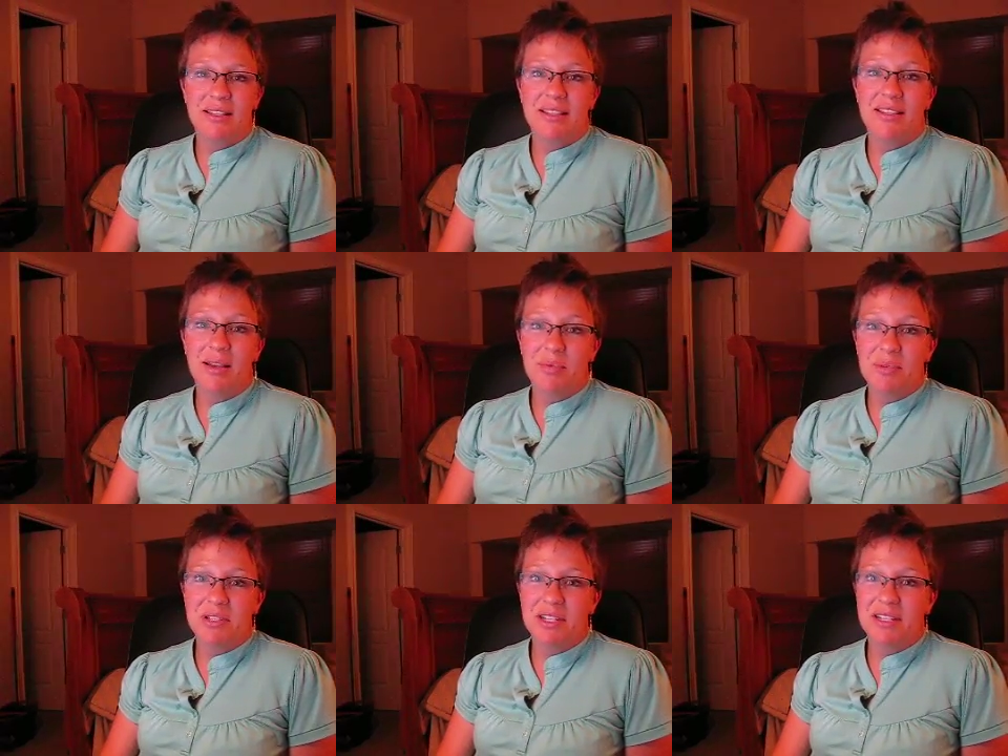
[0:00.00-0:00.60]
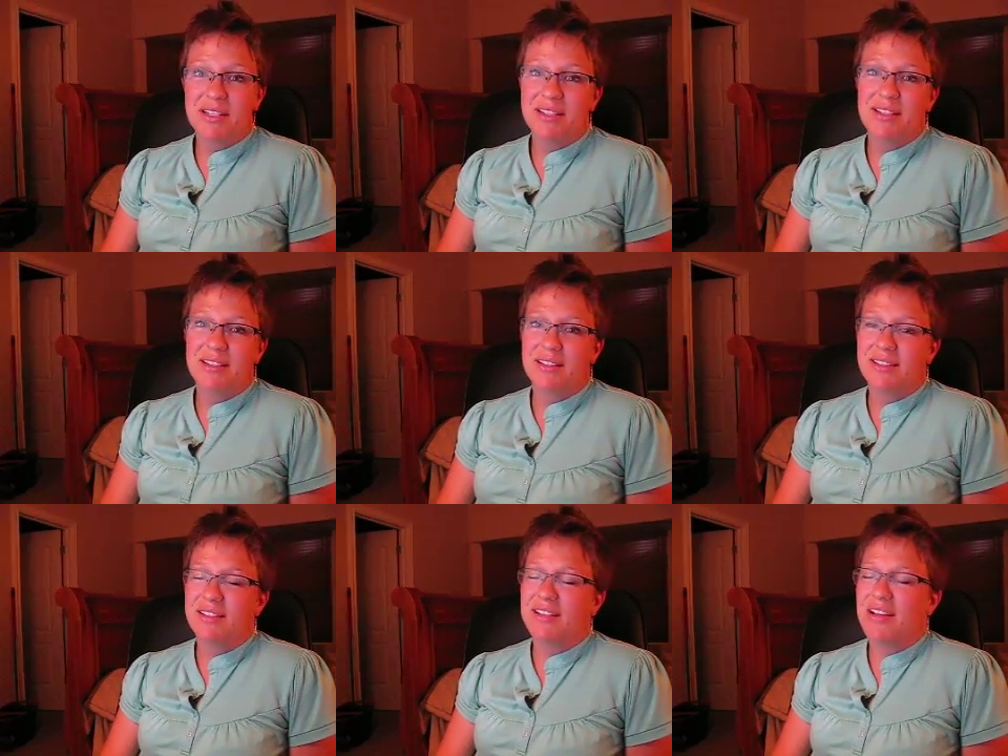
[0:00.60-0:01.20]
substance
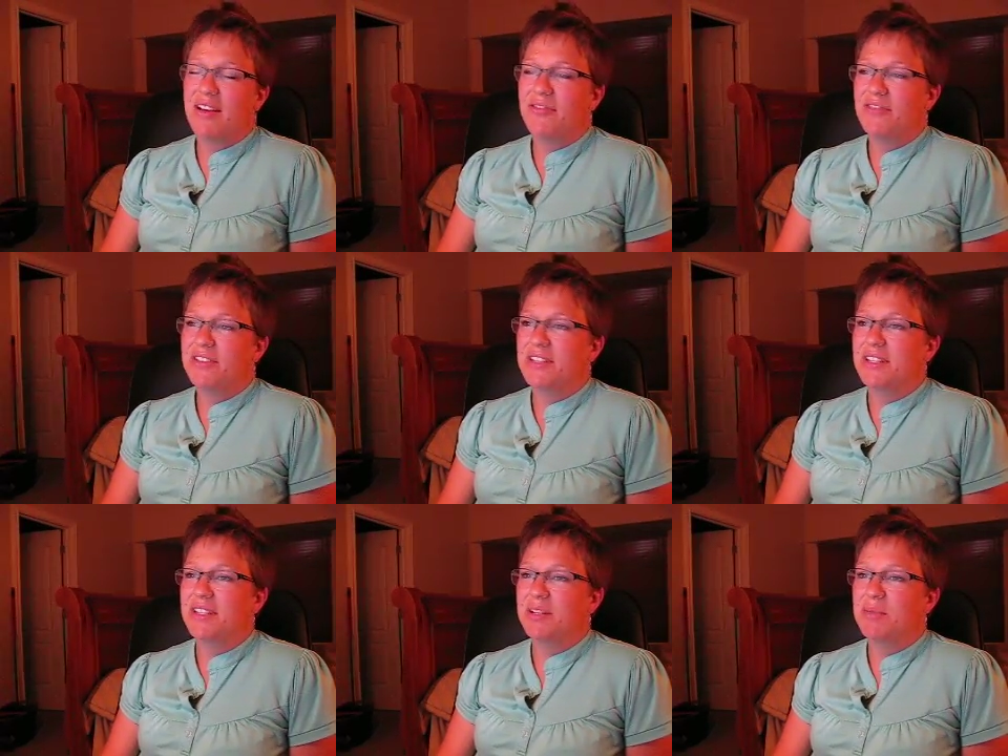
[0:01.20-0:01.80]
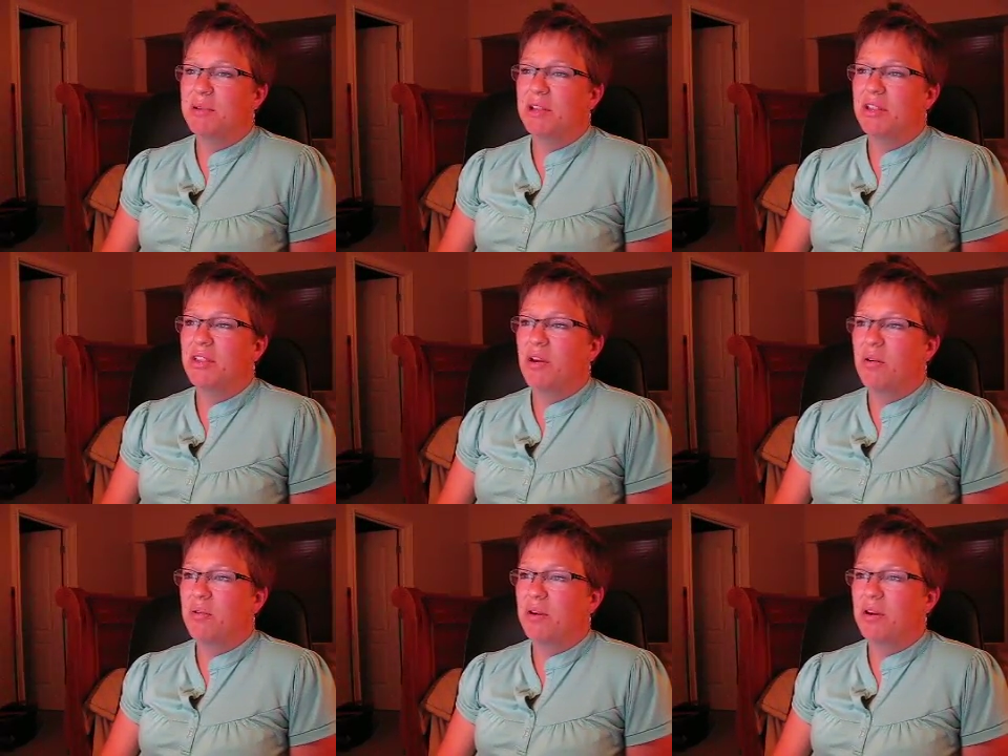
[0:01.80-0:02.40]
stuff is a little bit
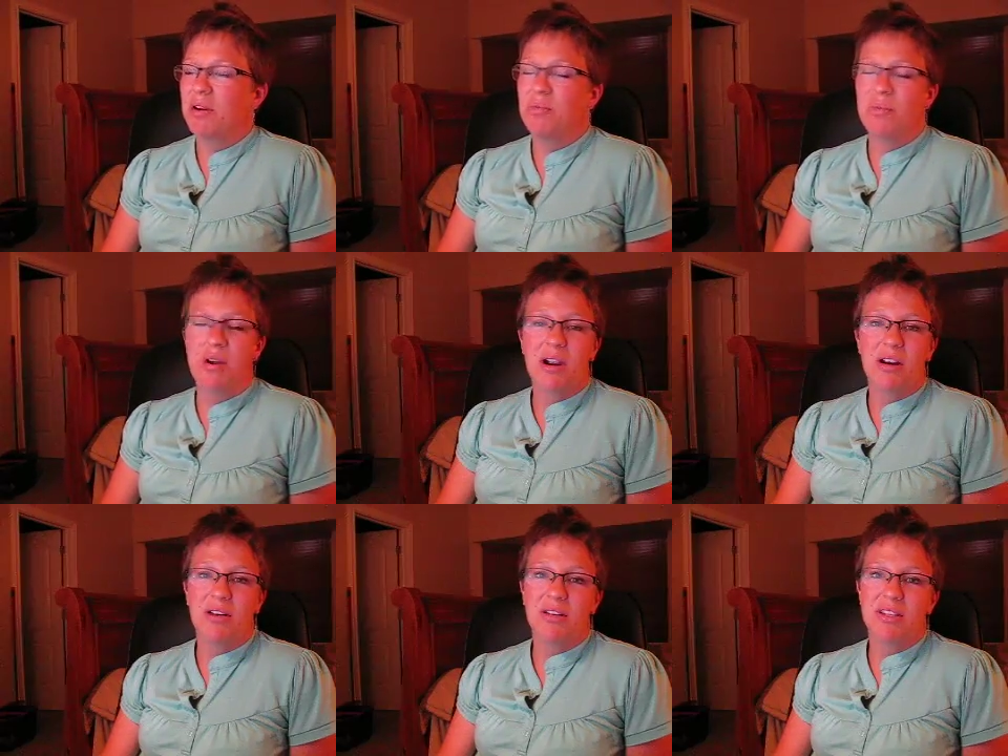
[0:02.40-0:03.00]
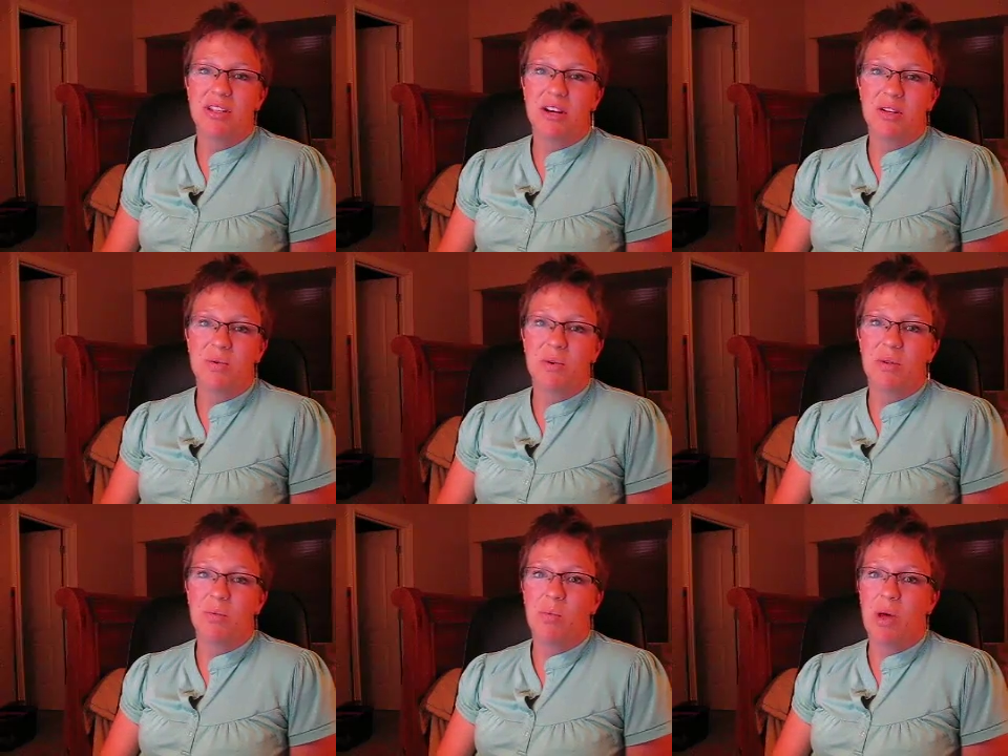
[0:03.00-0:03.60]
lower, where it starts
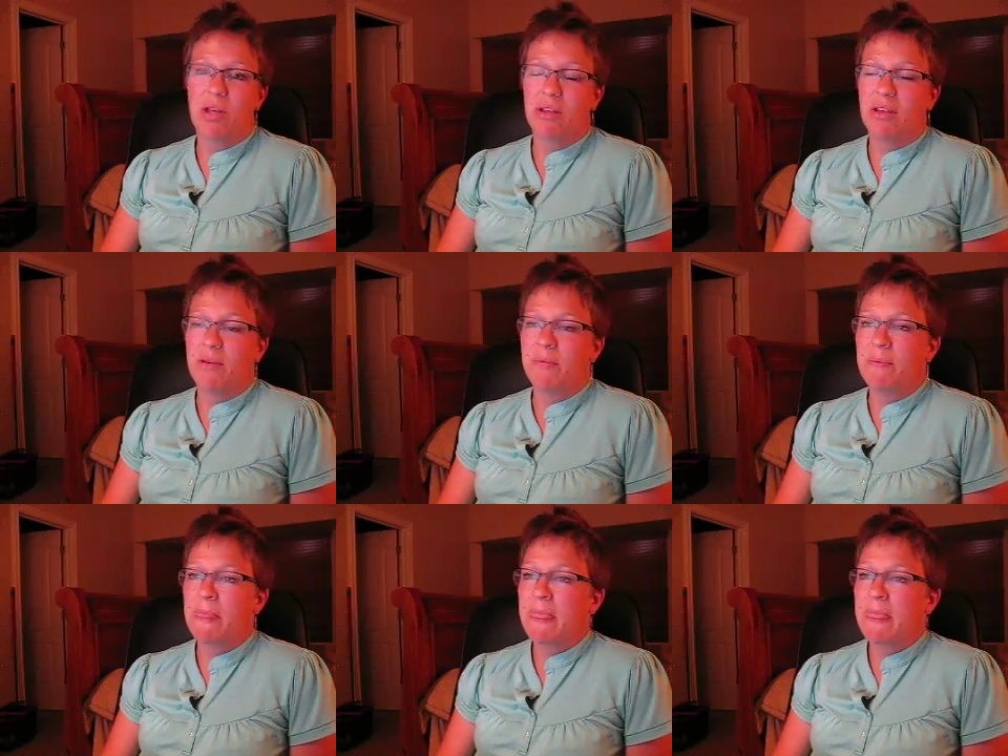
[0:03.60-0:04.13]
with welcome.